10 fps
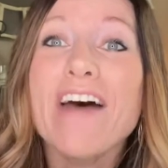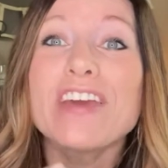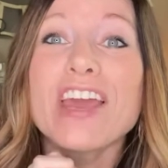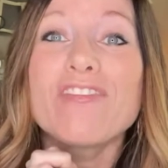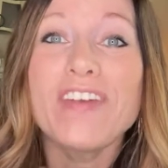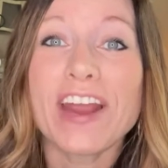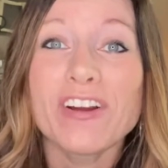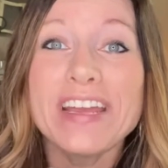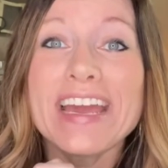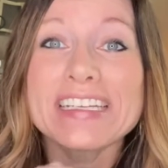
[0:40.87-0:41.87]
a
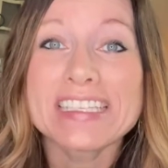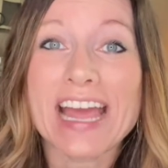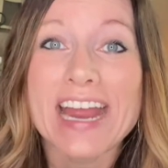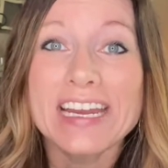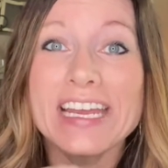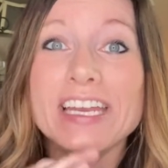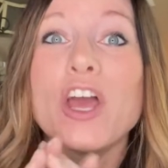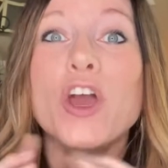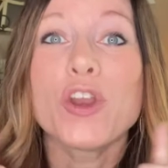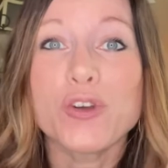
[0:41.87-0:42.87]
very exciting
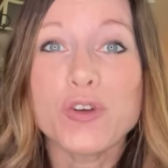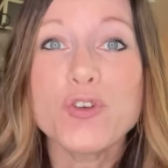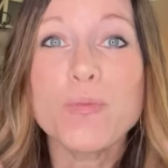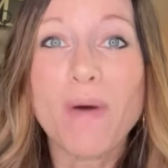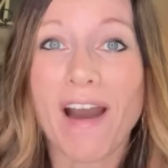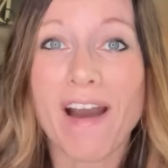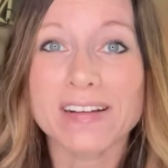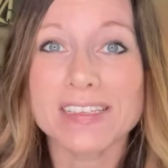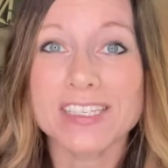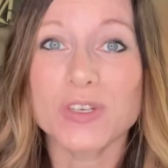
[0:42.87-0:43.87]
new
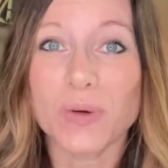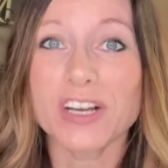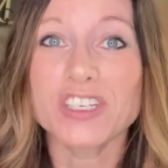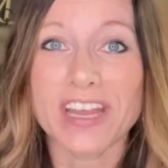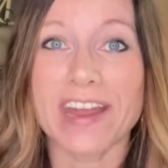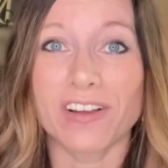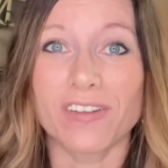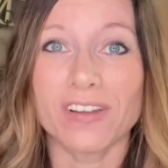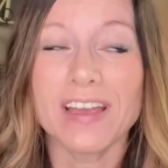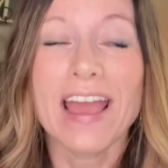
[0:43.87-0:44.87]
box to our
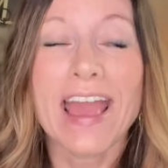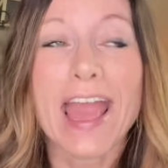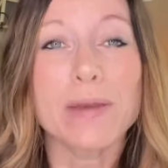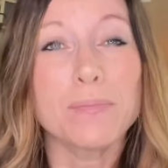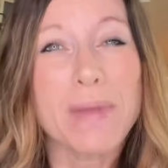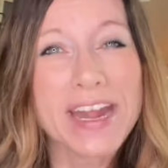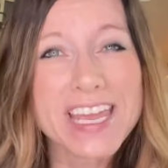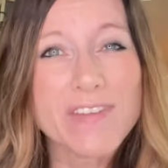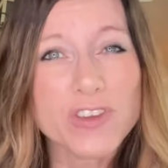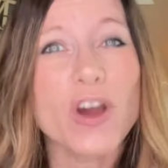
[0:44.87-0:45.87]
channel, and
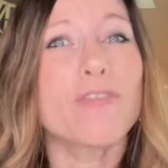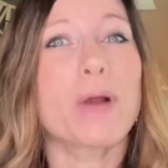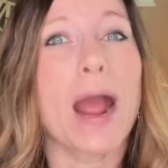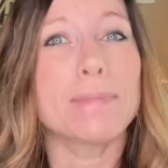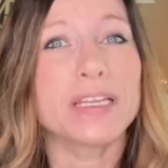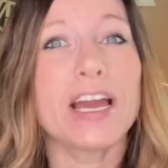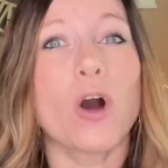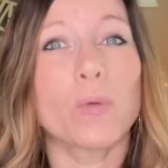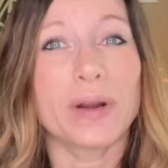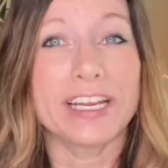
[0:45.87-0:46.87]
many of you have probably
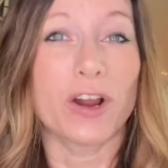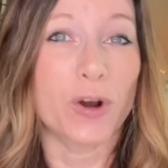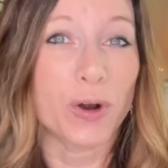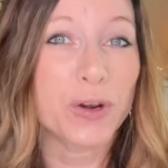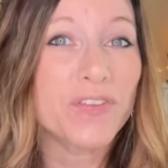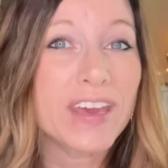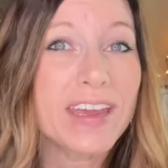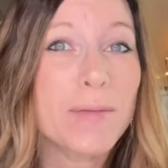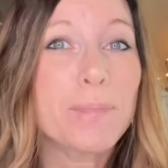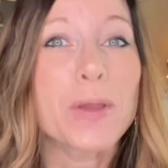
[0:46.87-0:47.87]
already heard of
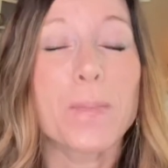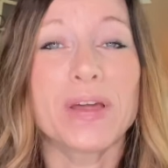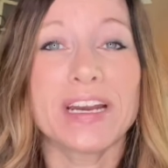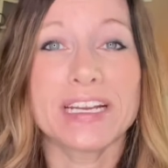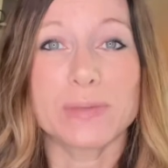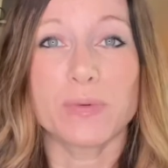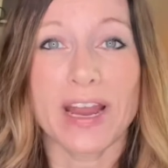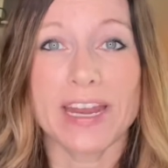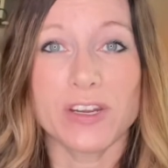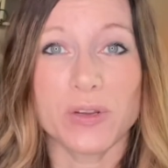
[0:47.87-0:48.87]
it, but it is
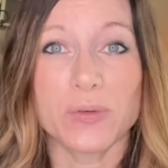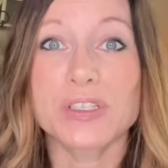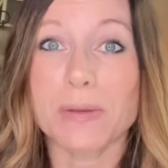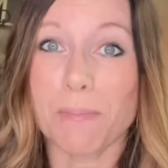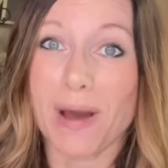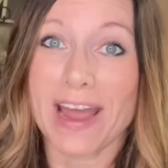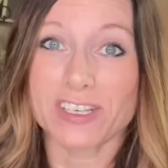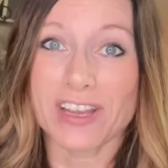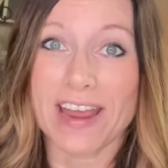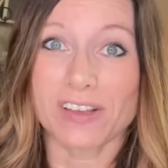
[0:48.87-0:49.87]
brand new to my
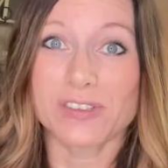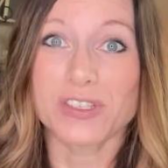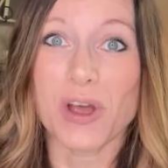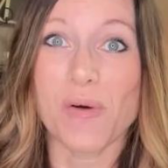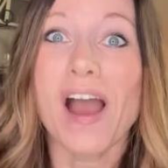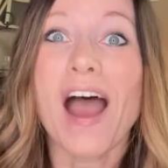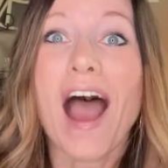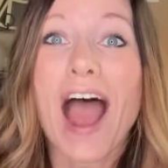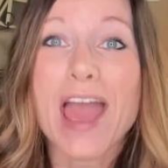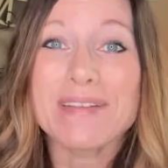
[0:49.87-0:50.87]
channel. So
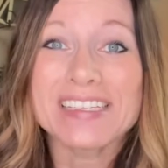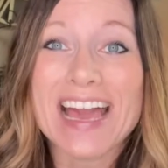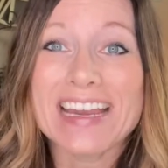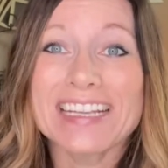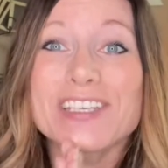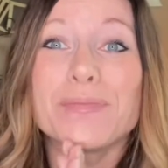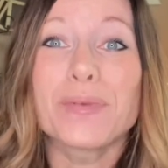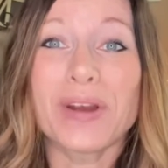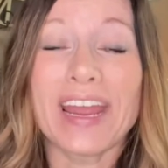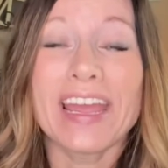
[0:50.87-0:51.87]
I'm excited to
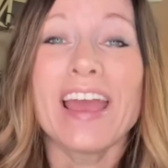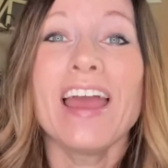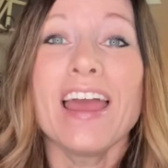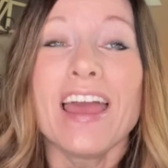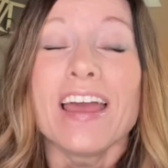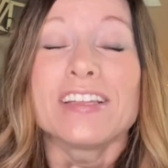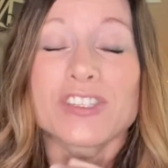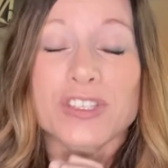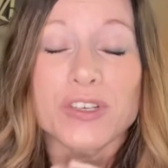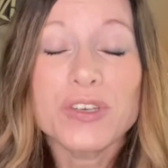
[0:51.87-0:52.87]
bring
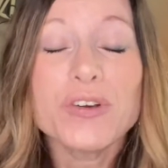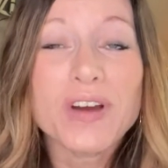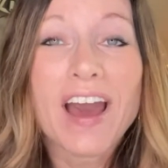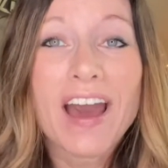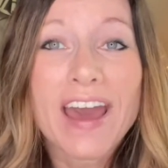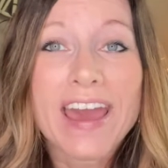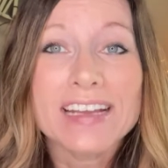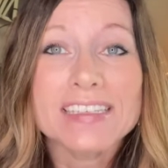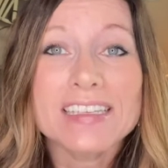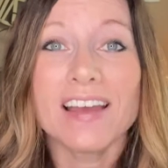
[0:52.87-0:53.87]
to you
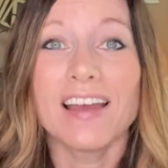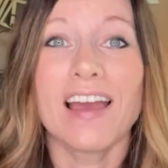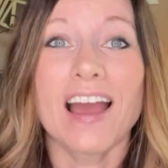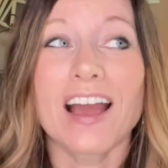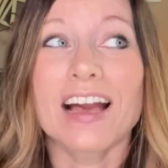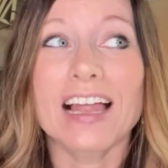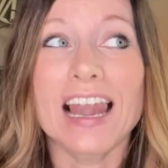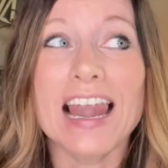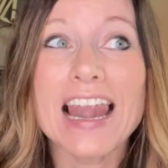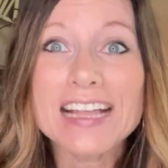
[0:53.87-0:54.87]
guys Glossybox.